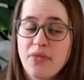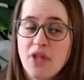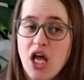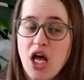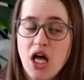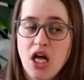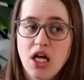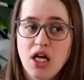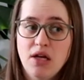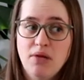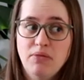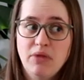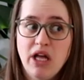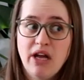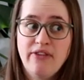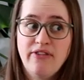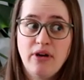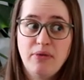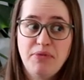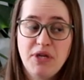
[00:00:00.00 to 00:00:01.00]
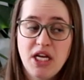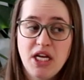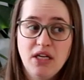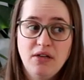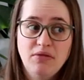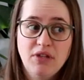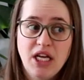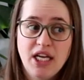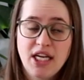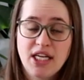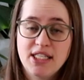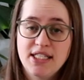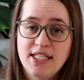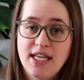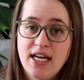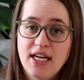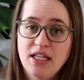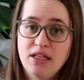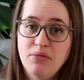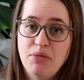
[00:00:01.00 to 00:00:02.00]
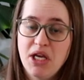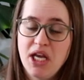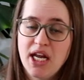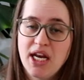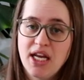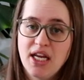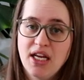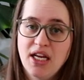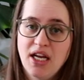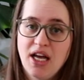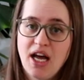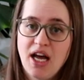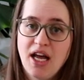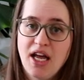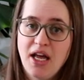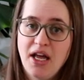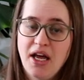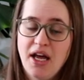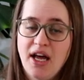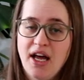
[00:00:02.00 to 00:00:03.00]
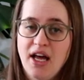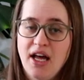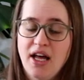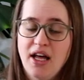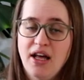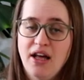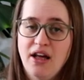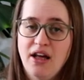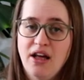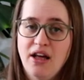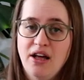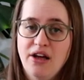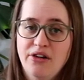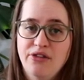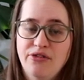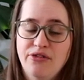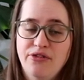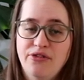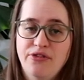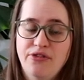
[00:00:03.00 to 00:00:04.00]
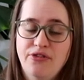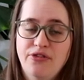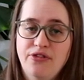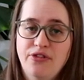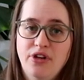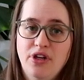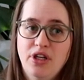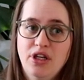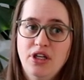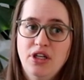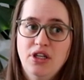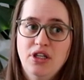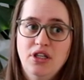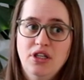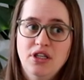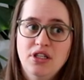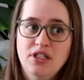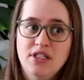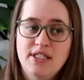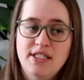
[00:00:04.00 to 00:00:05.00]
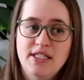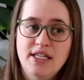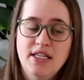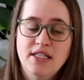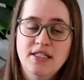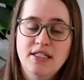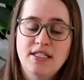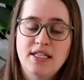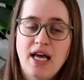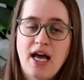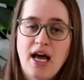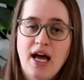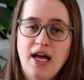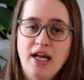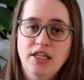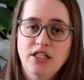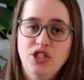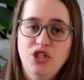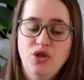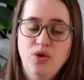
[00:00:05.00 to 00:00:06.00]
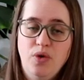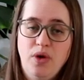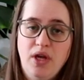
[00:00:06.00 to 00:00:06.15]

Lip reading: Life update, like I said at the beginning, I have since had 2